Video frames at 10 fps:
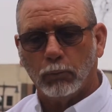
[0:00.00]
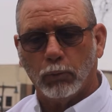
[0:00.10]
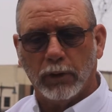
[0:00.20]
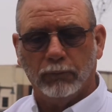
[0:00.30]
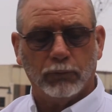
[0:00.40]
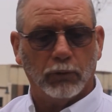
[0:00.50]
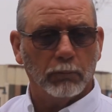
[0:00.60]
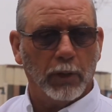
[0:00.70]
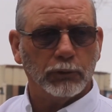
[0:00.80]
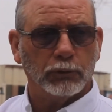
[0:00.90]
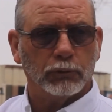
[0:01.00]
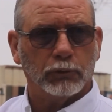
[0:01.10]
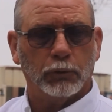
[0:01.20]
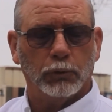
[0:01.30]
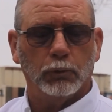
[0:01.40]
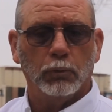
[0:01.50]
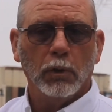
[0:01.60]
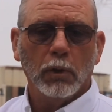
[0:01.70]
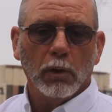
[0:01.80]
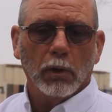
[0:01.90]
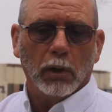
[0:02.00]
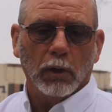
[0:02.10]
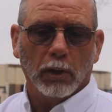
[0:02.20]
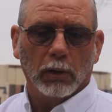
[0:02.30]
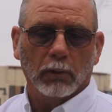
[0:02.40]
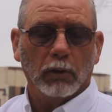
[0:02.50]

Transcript: We've took measures to uh,